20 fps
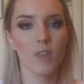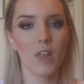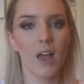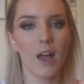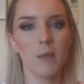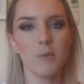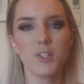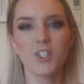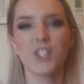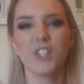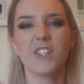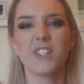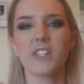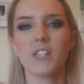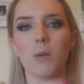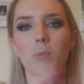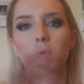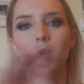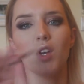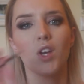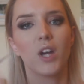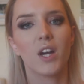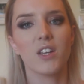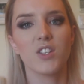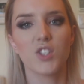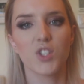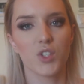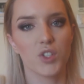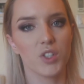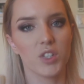I'm just going to skip you
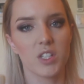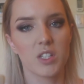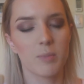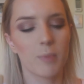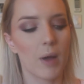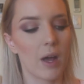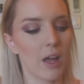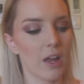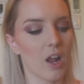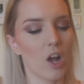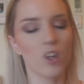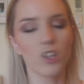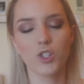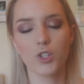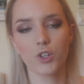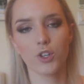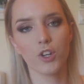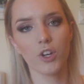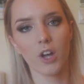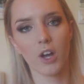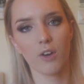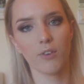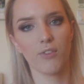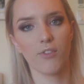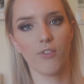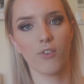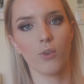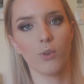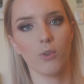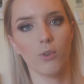guys through this part. I'll do a
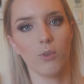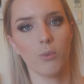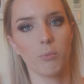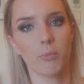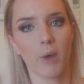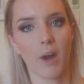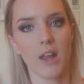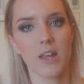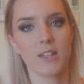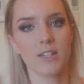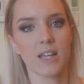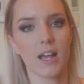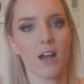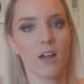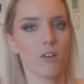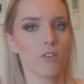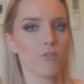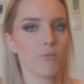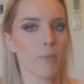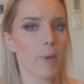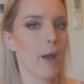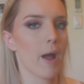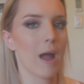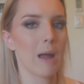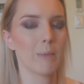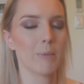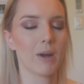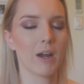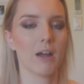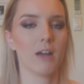full breakdown of my
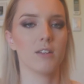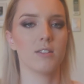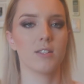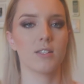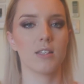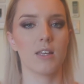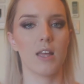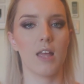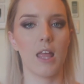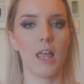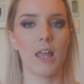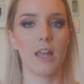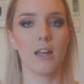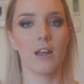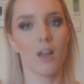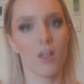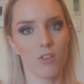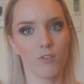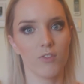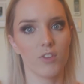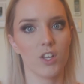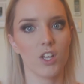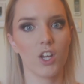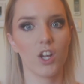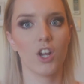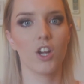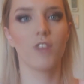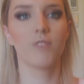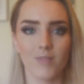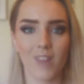eyebrows in another
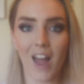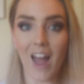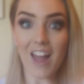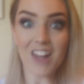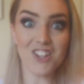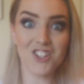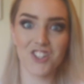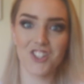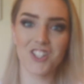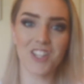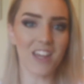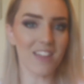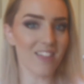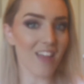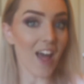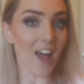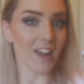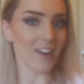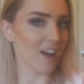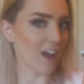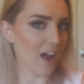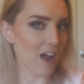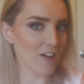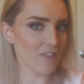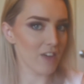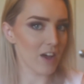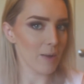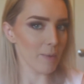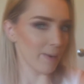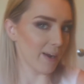video. And just like that, I have
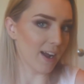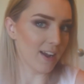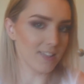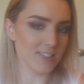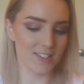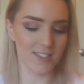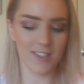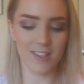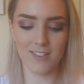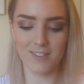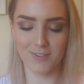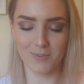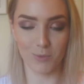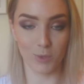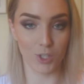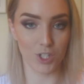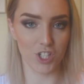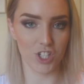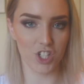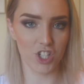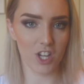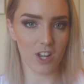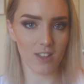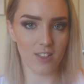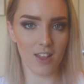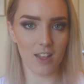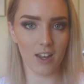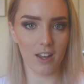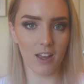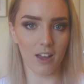eyebrows. Would you check
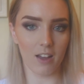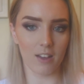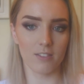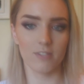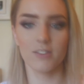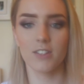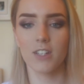that out?